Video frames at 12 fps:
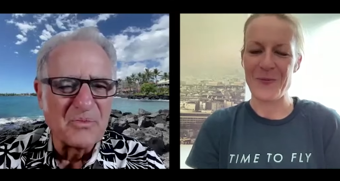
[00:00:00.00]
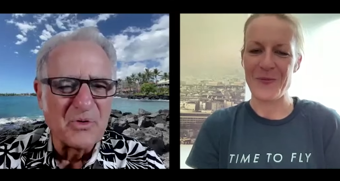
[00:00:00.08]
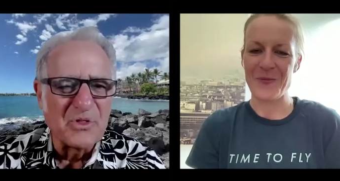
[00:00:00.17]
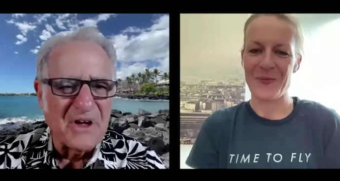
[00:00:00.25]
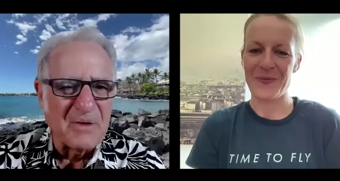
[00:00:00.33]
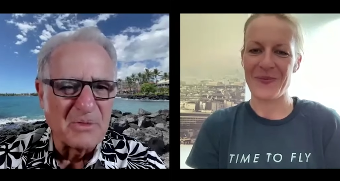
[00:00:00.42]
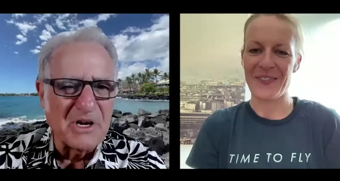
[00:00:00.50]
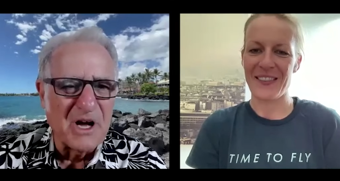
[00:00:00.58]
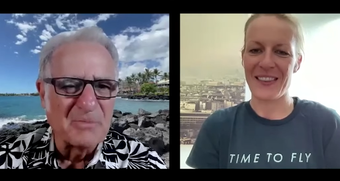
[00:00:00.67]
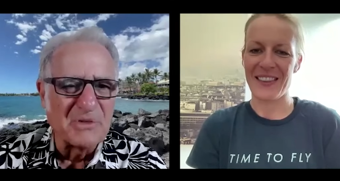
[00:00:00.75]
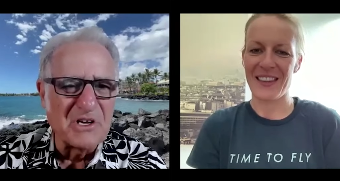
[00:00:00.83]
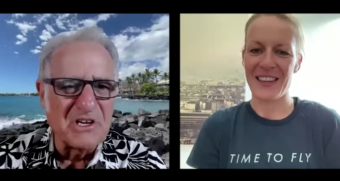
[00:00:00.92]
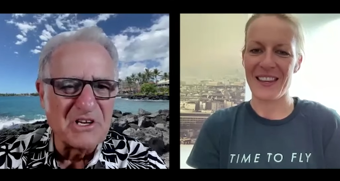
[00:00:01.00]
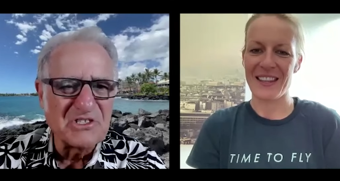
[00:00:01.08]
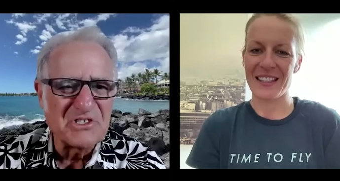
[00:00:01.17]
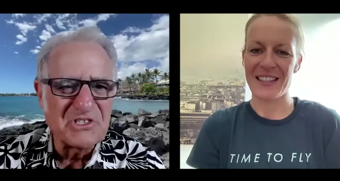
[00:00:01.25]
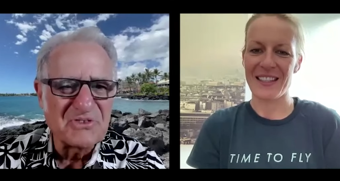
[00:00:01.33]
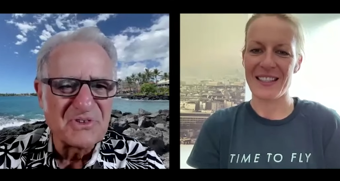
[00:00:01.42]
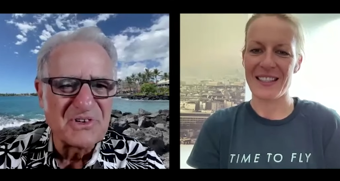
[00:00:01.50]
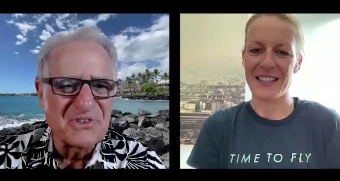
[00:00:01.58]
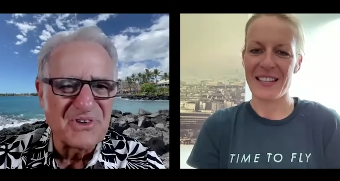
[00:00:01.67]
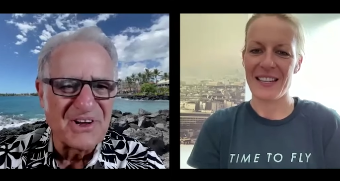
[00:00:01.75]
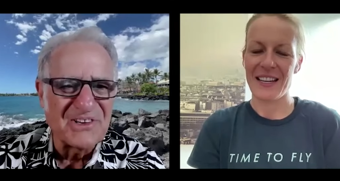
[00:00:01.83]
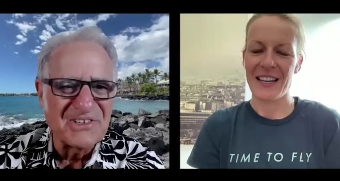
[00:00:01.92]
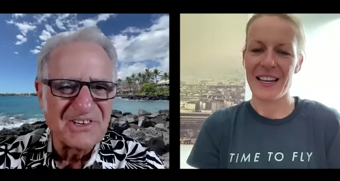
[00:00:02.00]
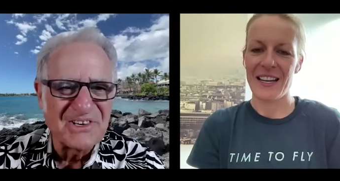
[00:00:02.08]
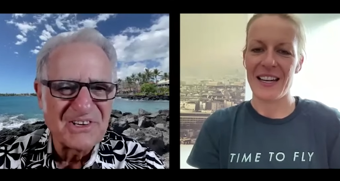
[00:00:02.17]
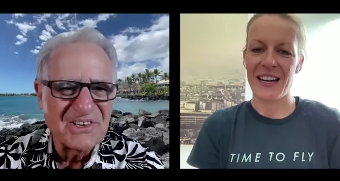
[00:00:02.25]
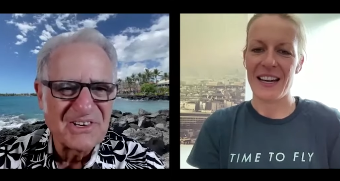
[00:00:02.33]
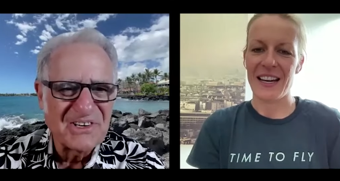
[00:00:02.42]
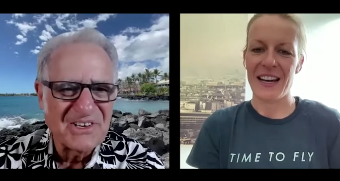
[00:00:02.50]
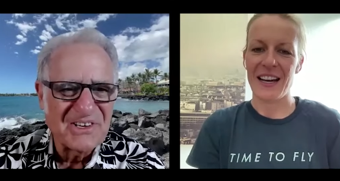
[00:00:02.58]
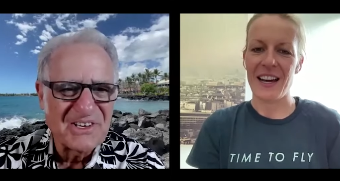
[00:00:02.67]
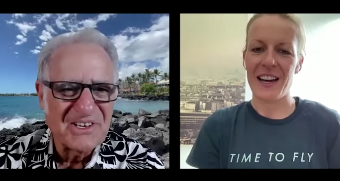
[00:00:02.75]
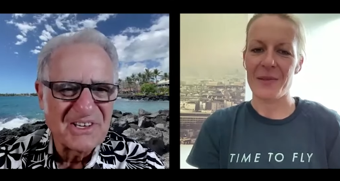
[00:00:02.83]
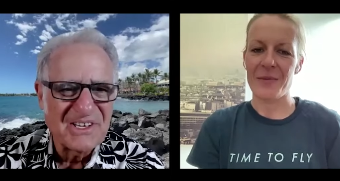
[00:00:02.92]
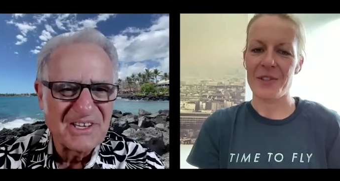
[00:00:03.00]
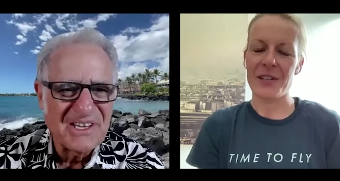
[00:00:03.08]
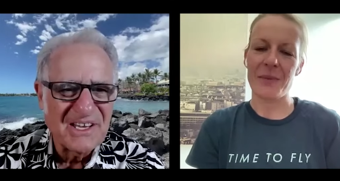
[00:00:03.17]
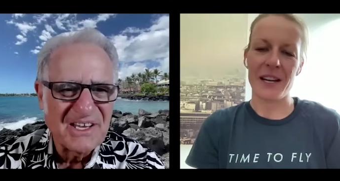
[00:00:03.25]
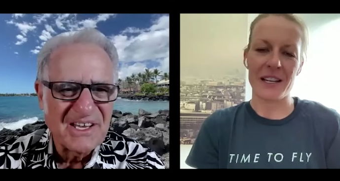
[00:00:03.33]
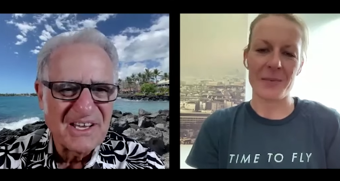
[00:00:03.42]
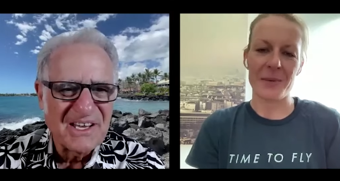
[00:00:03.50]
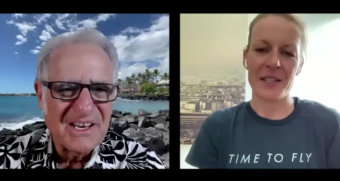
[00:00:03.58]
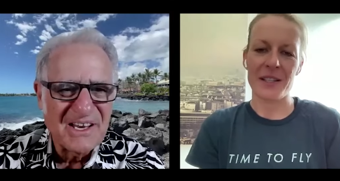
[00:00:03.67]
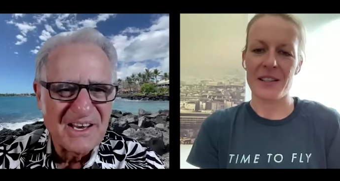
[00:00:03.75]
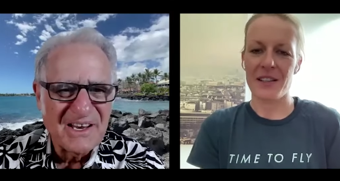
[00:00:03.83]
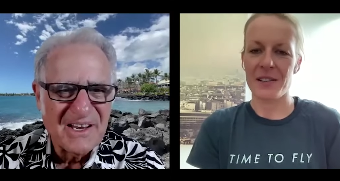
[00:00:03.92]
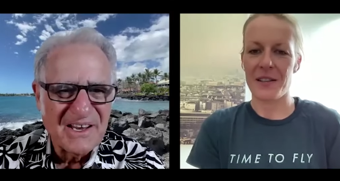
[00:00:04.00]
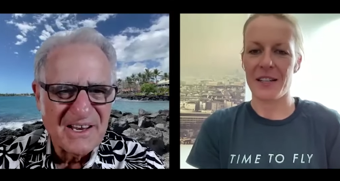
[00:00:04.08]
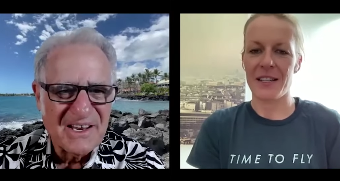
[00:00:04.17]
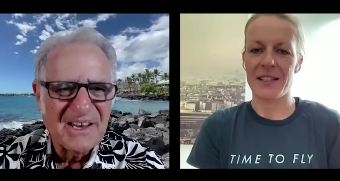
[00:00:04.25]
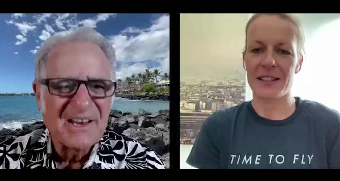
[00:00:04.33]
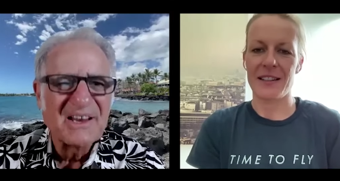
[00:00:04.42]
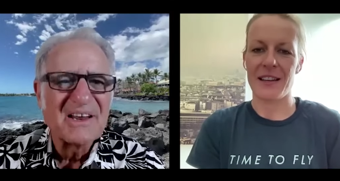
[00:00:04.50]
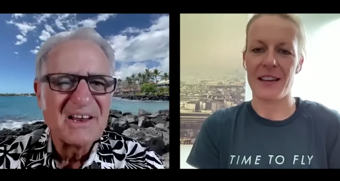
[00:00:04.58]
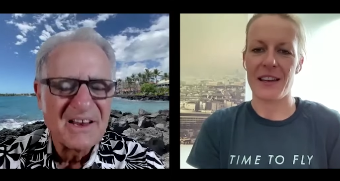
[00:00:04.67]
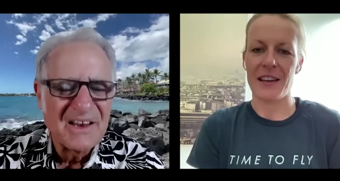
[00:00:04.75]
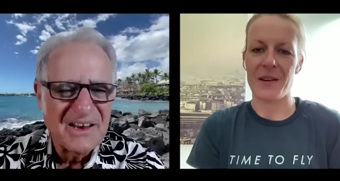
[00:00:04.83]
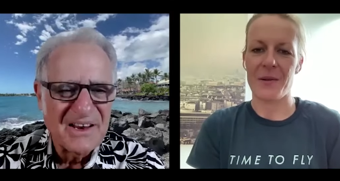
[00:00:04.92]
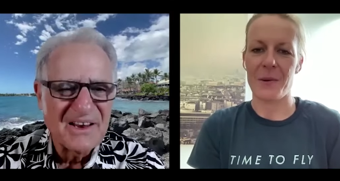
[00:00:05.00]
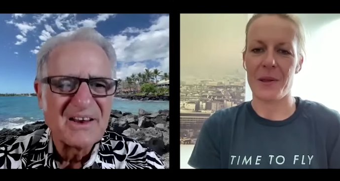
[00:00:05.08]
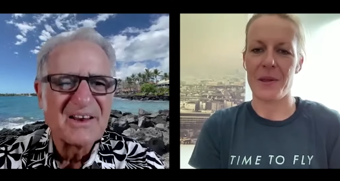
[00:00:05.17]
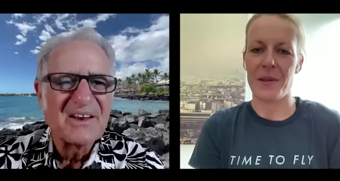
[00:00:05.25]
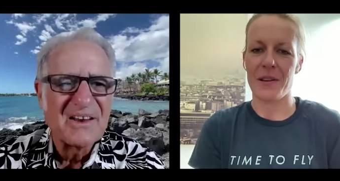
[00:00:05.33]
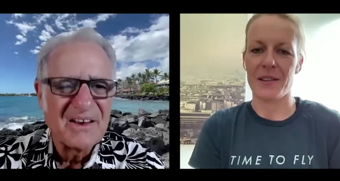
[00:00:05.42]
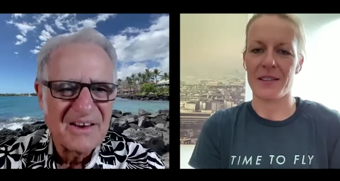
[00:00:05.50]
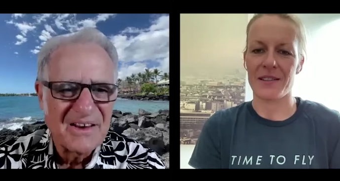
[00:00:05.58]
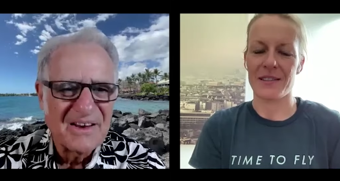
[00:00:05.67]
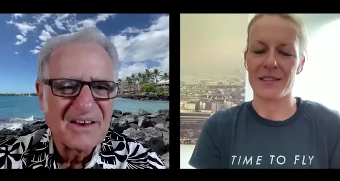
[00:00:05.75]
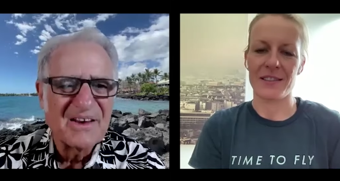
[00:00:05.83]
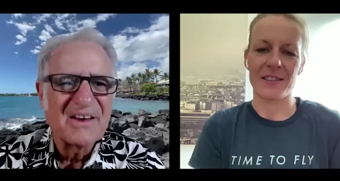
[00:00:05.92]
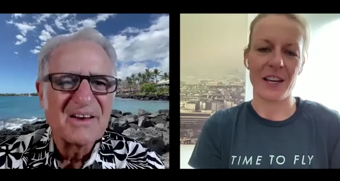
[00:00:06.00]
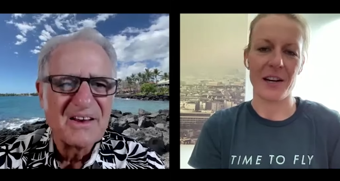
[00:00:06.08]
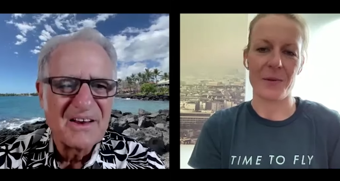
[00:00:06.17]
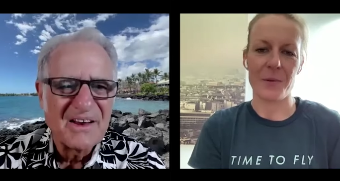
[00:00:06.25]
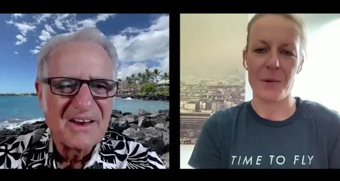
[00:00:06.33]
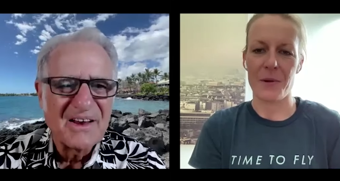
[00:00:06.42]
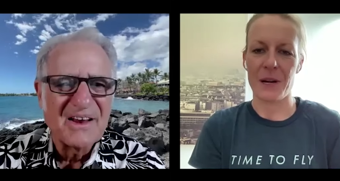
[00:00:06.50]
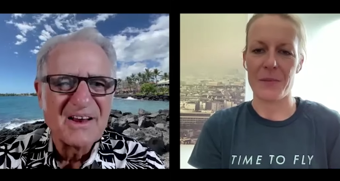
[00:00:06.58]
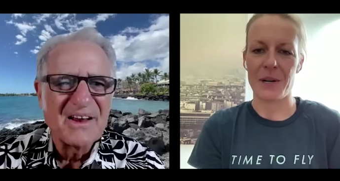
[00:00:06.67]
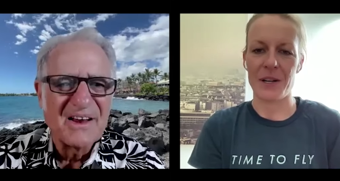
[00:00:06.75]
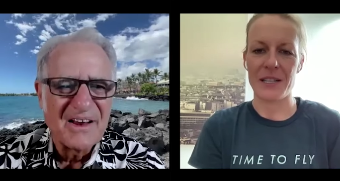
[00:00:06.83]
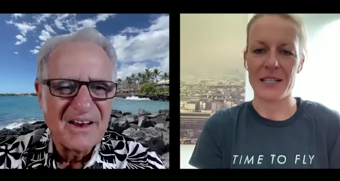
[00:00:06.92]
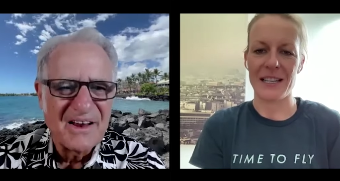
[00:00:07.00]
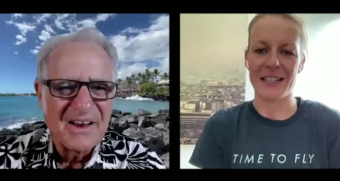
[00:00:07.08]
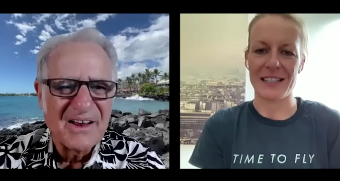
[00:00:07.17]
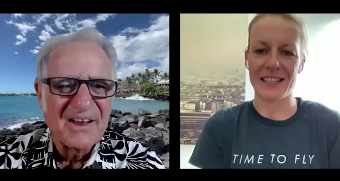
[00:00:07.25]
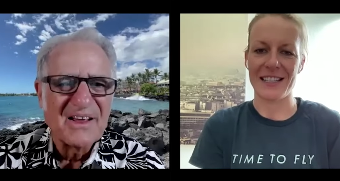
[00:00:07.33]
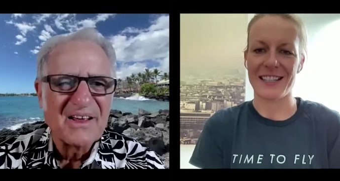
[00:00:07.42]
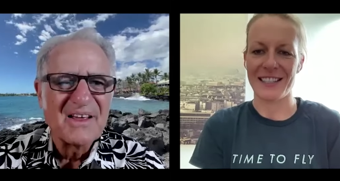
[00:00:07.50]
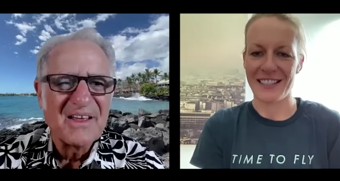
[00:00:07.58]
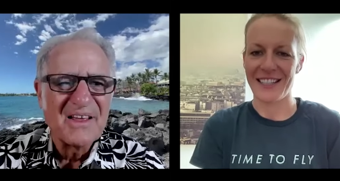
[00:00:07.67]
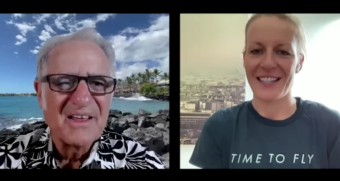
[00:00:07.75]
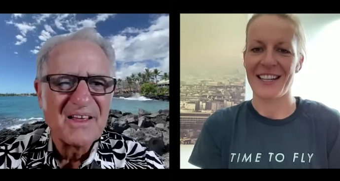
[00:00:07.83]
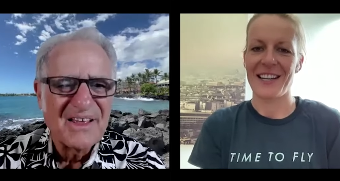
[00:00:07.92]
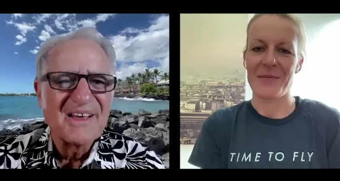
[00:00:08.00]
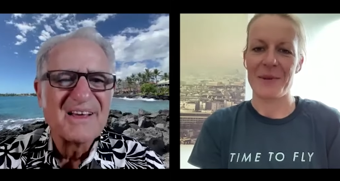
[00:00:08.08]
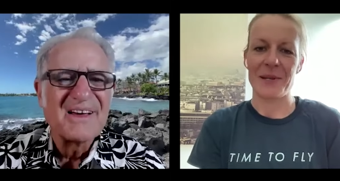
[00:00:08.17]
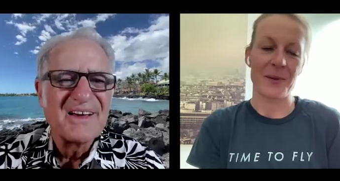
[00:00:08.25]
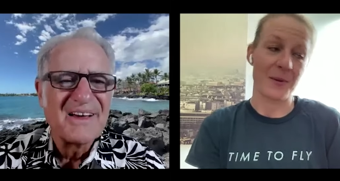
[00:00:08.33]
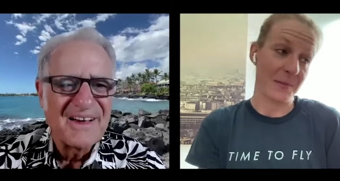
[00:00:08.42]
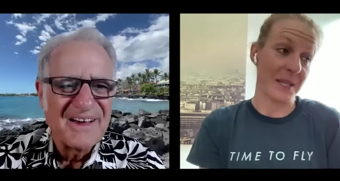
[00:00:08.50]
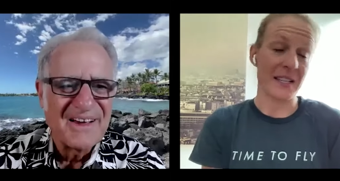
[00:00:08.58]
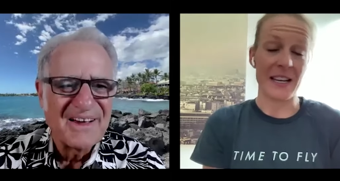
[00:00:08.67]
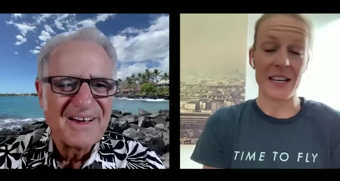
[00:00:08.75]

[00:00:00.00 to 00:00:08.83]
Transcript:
Speaker 1: will the family come to Nice for this race?
Speaker 2: Um, just my husband, so the kids stay with, uh, yeah, with grandparents, and my, my